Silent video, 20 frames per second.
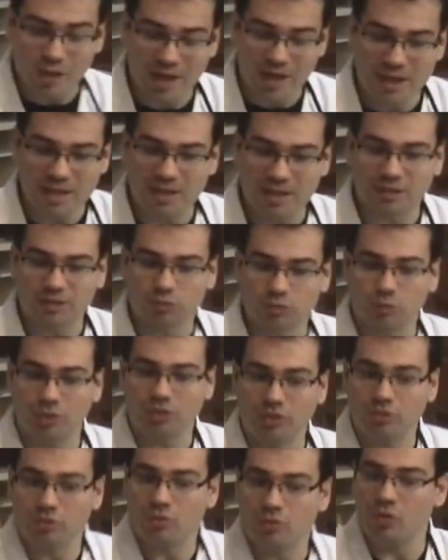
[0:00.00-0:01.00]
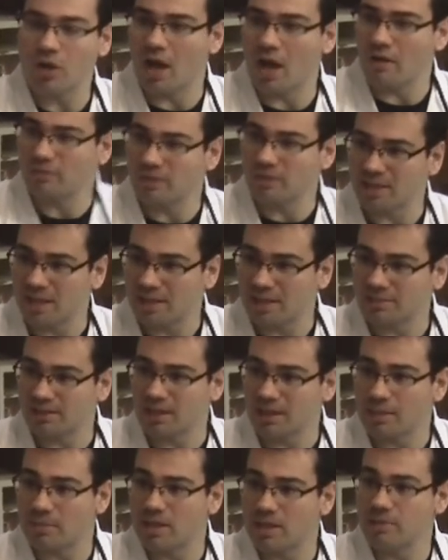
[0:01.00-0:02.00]
way, it's when you have the
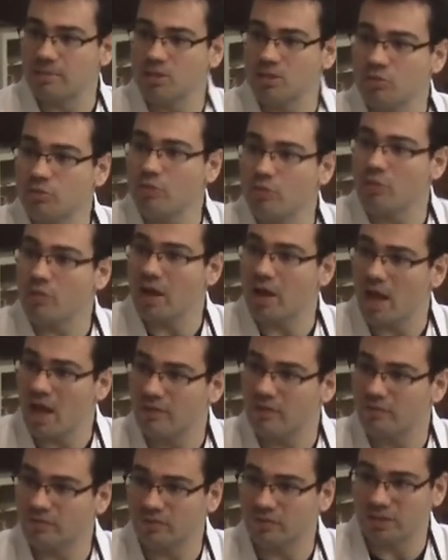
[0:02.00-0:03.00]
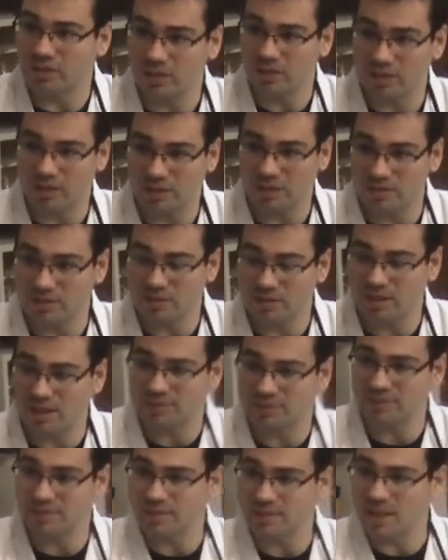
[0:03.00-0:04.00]
katana. Maybe you have the
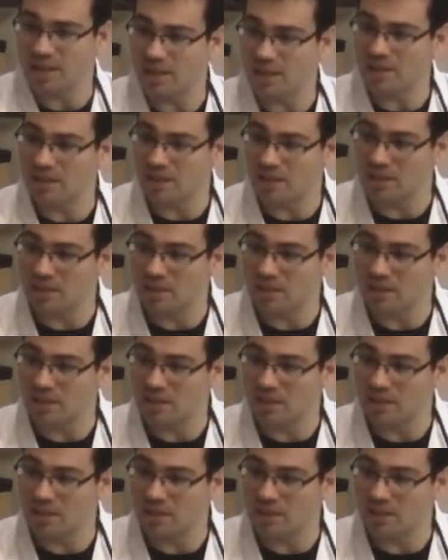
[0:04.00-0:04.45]
katana